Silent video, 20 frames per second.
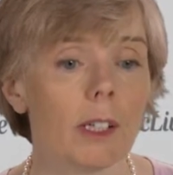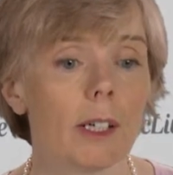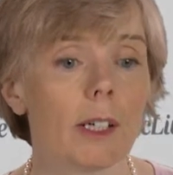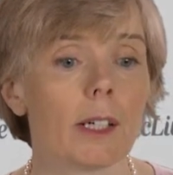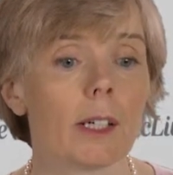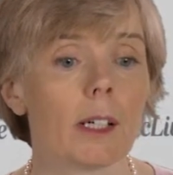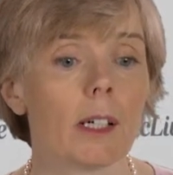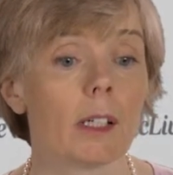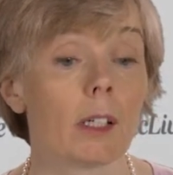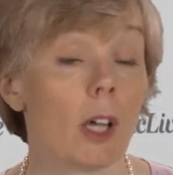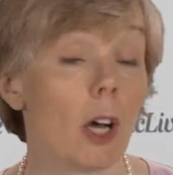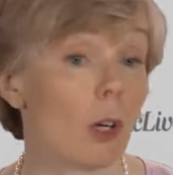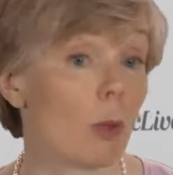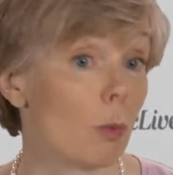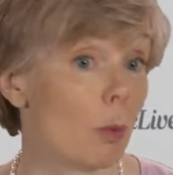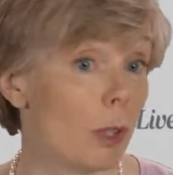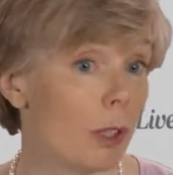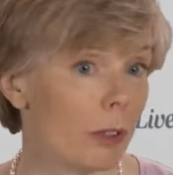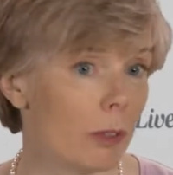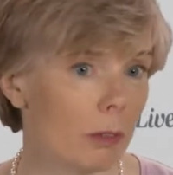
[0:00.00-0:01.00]
uh, along
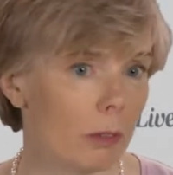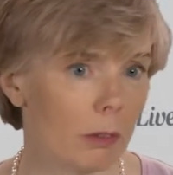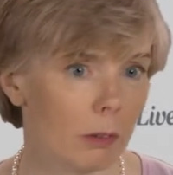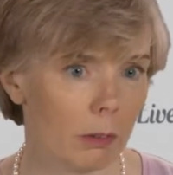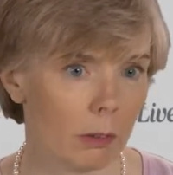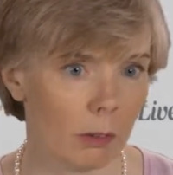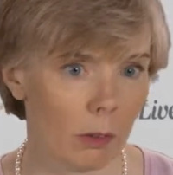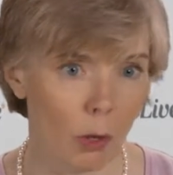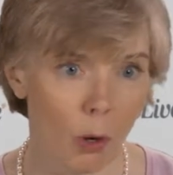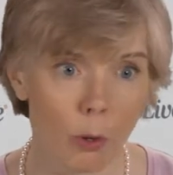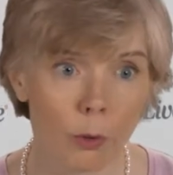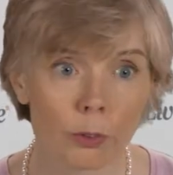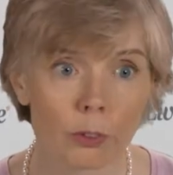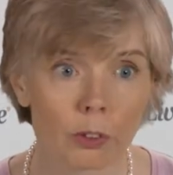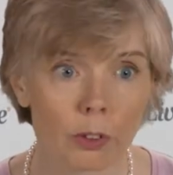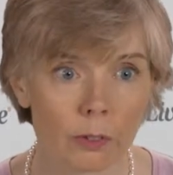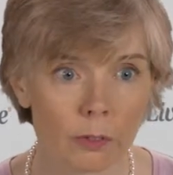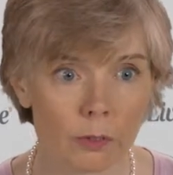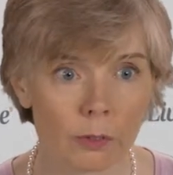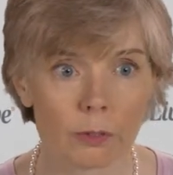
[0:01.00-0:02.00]
with a
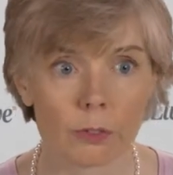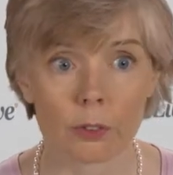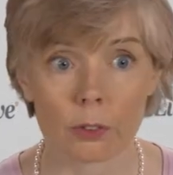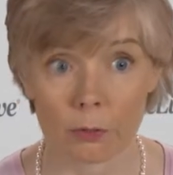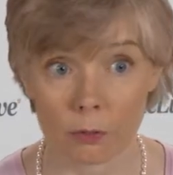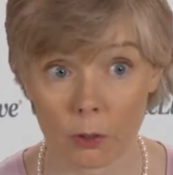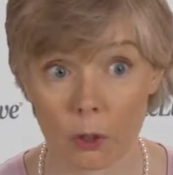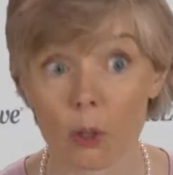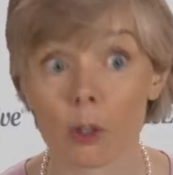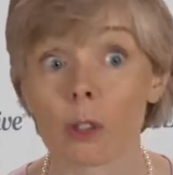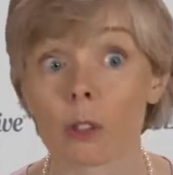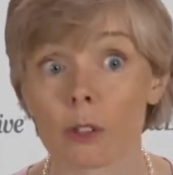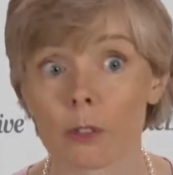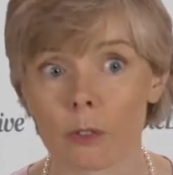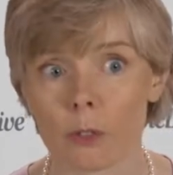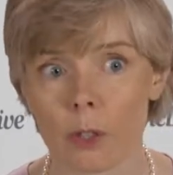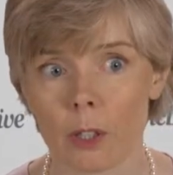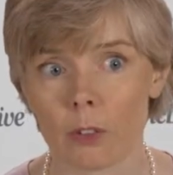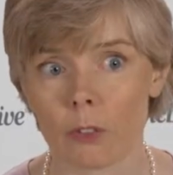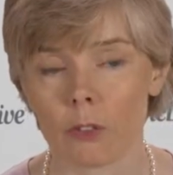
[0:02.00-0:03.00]
host of sort of
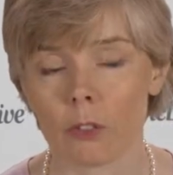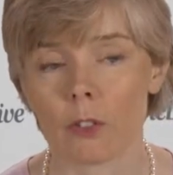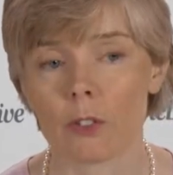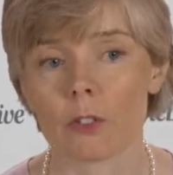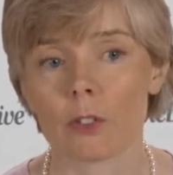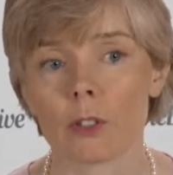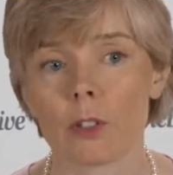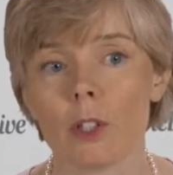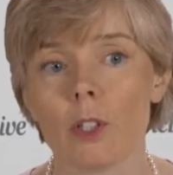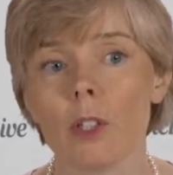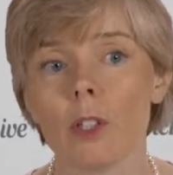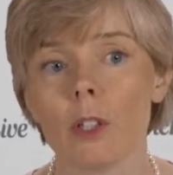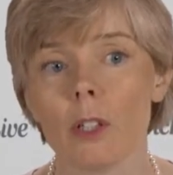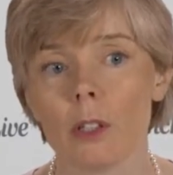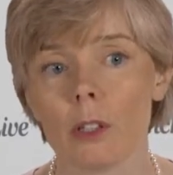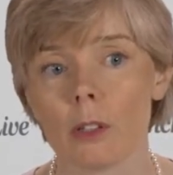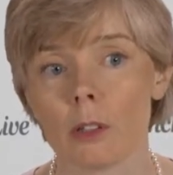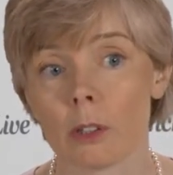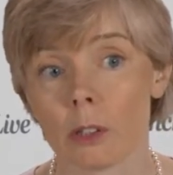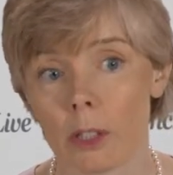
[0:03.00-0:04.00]
correlative questions
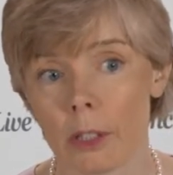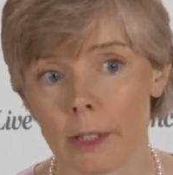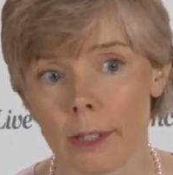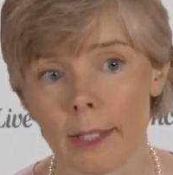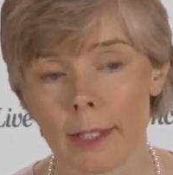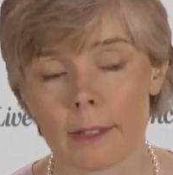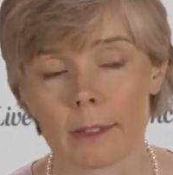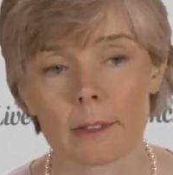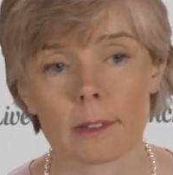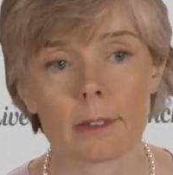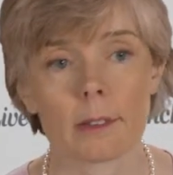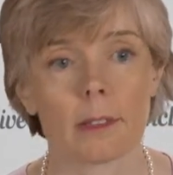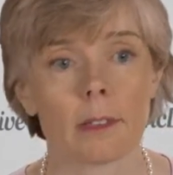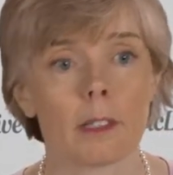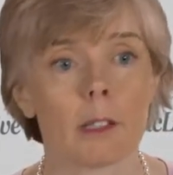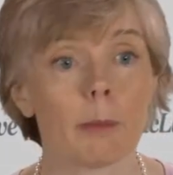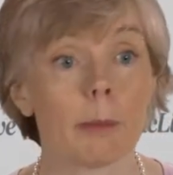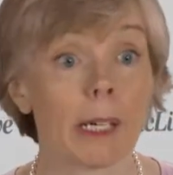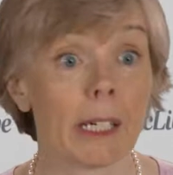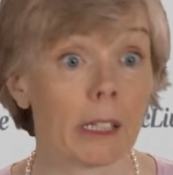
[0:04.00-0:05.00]
looking at
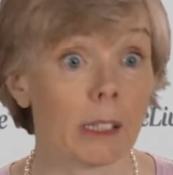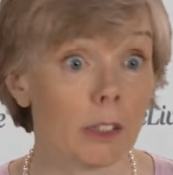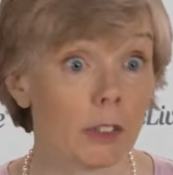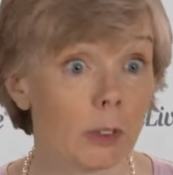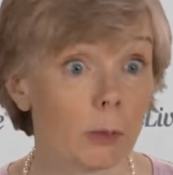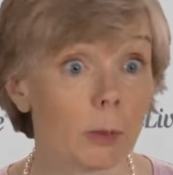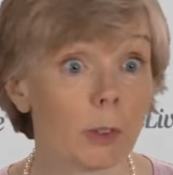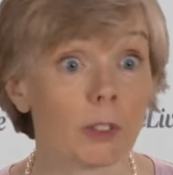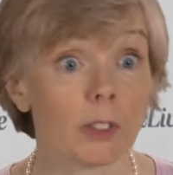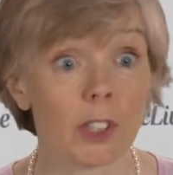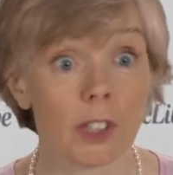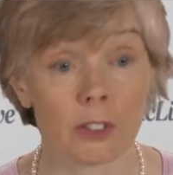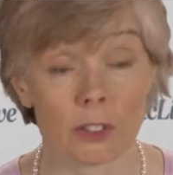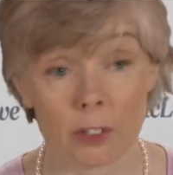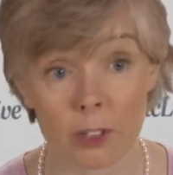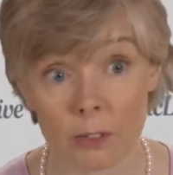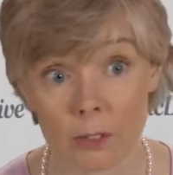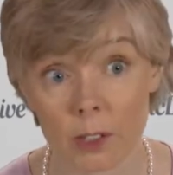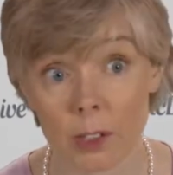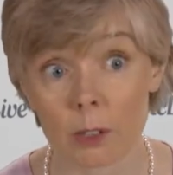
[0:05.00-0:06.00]
uh, mechanisms of
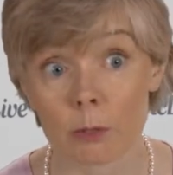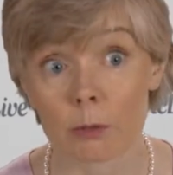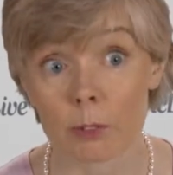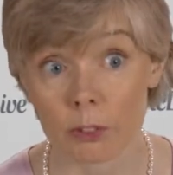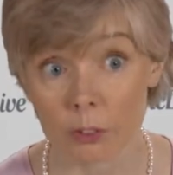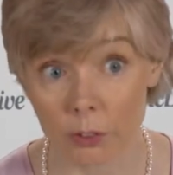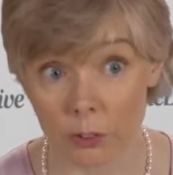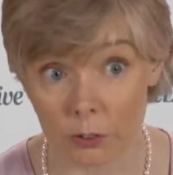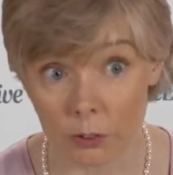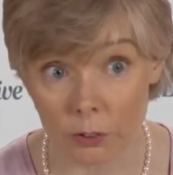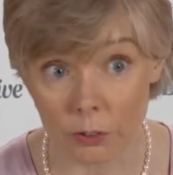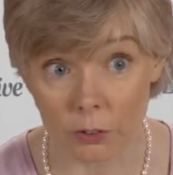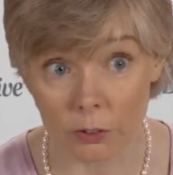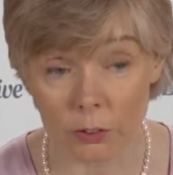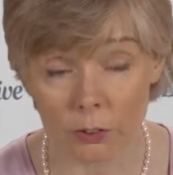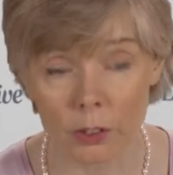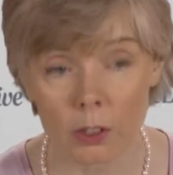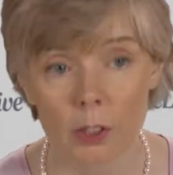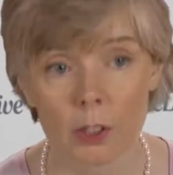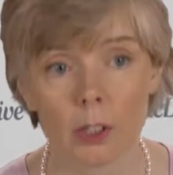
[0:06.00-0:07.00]
sensitivity and
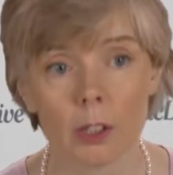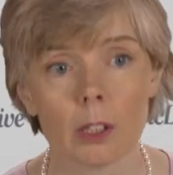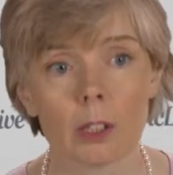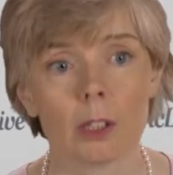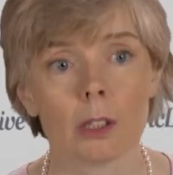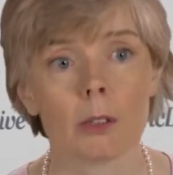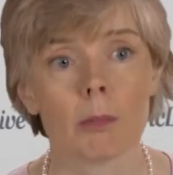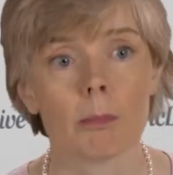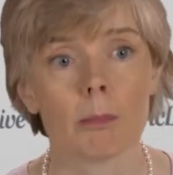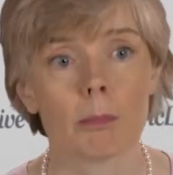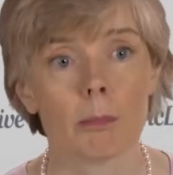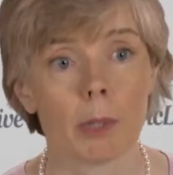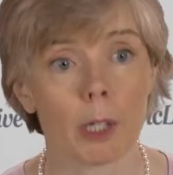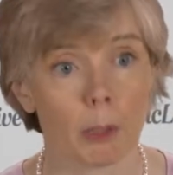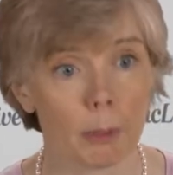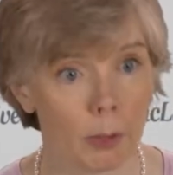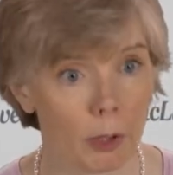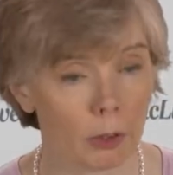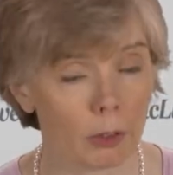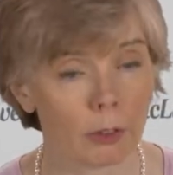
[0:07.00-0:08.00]
resistance and
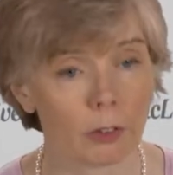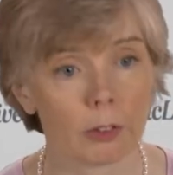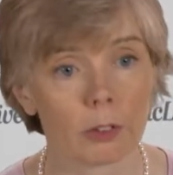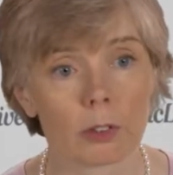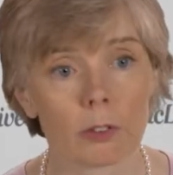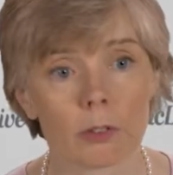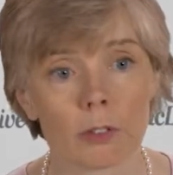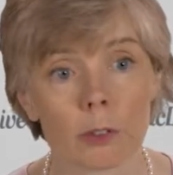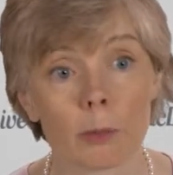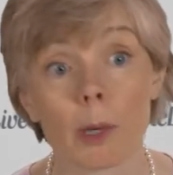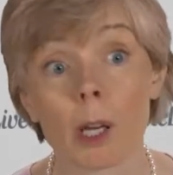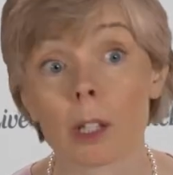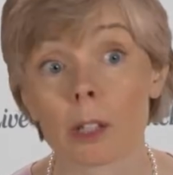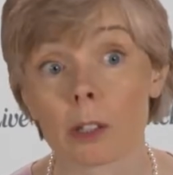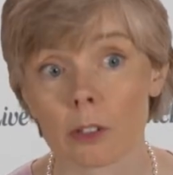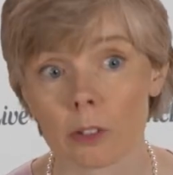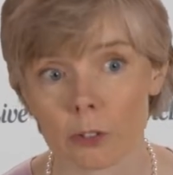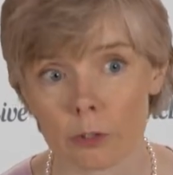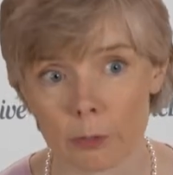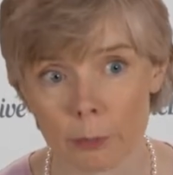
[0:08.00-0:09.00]
biomarkers of
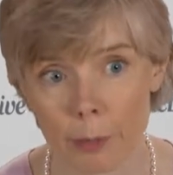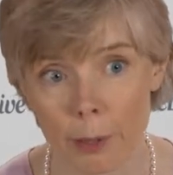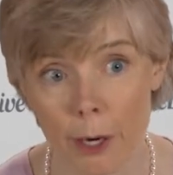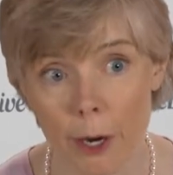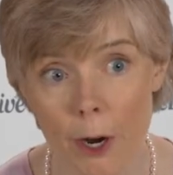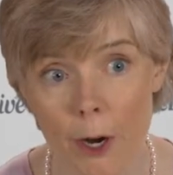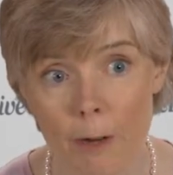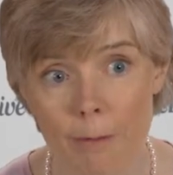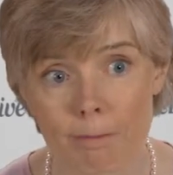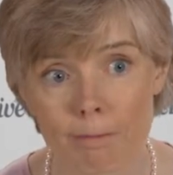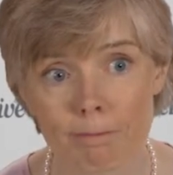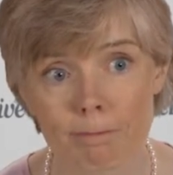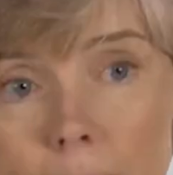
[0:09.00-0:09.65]
homologous repair.